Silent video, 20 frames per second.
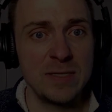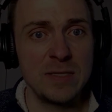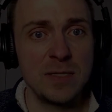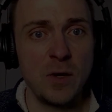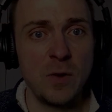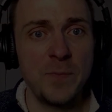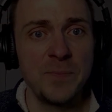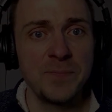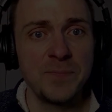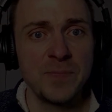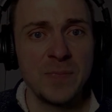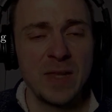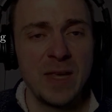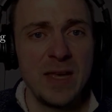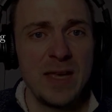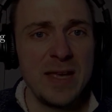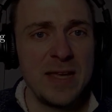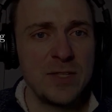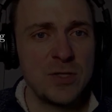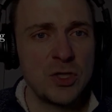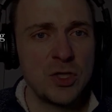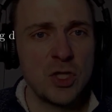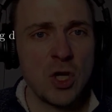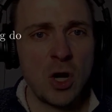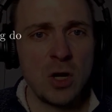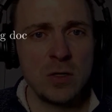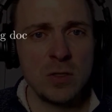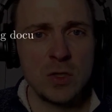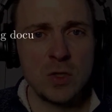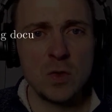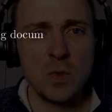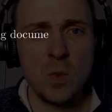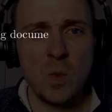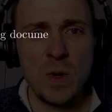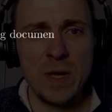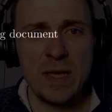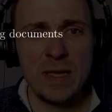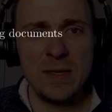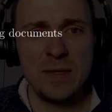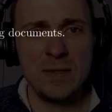So it starts
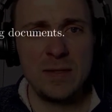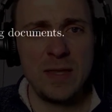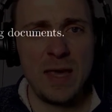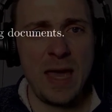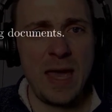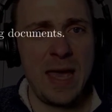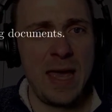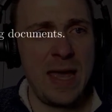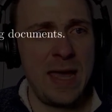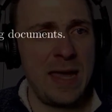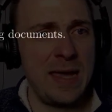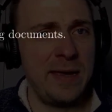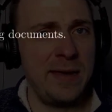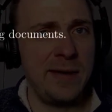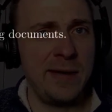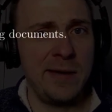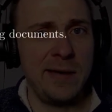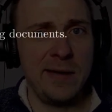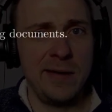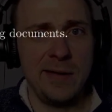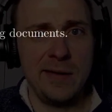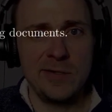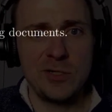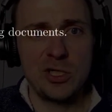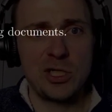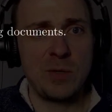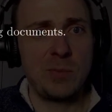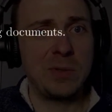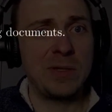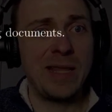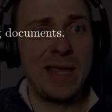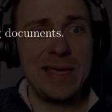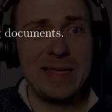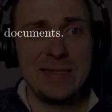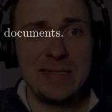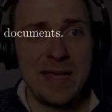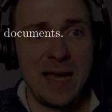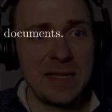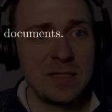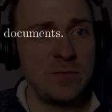with a uh, just a plain
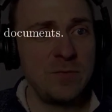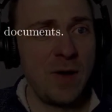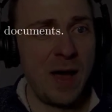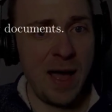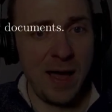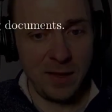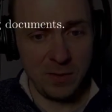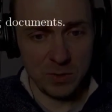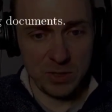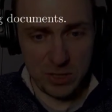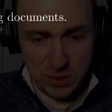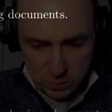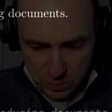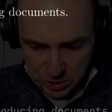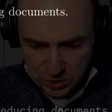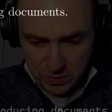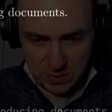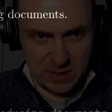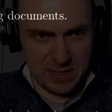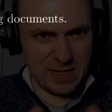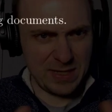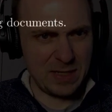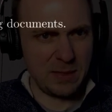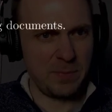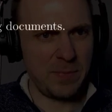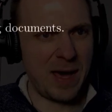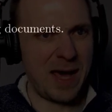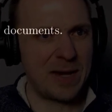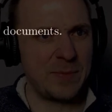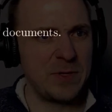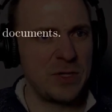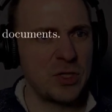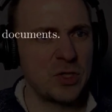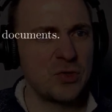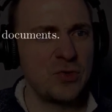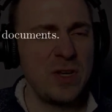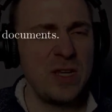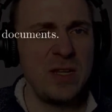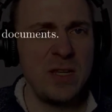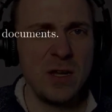text file, which is what you see at the bottom of the
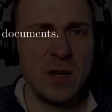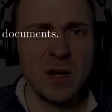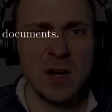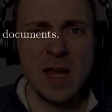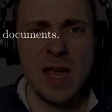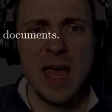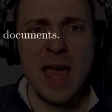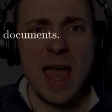screen here,